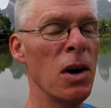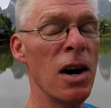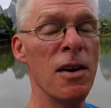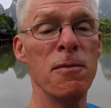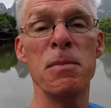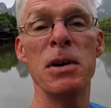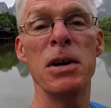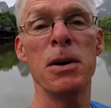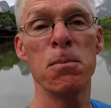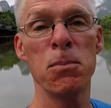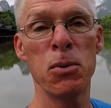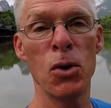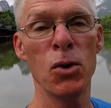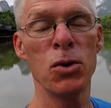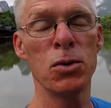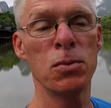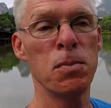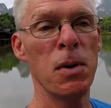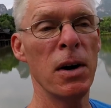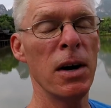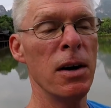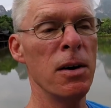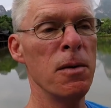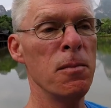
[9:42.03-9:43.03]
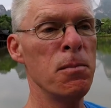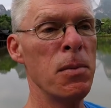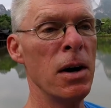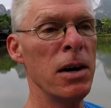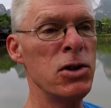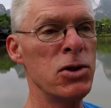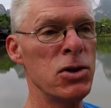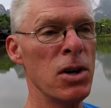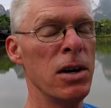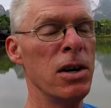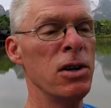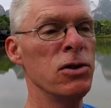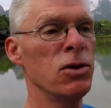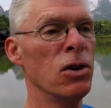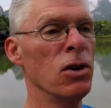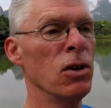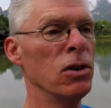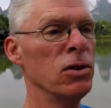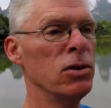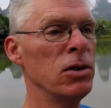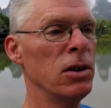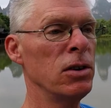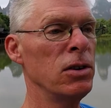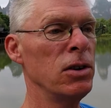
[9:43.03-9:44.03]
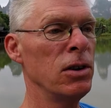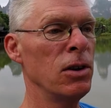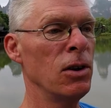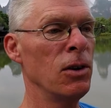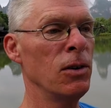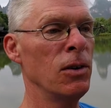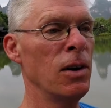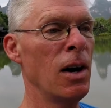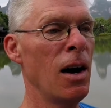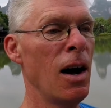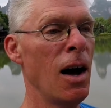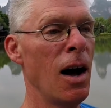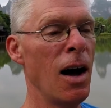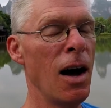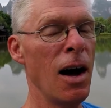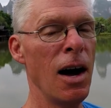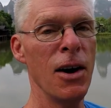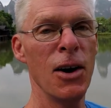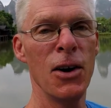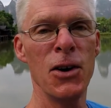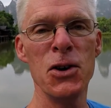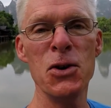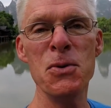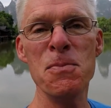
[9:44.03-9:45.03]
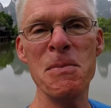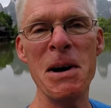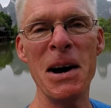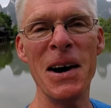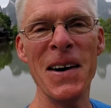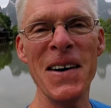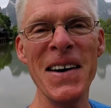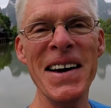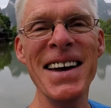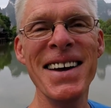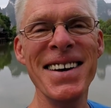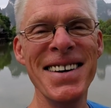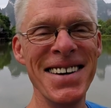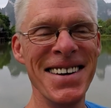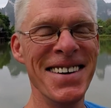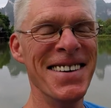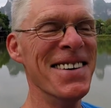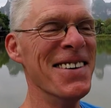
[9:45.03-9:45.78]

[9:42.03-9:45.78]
where I've been approached by Chinese girls and, you know, hi, are you married?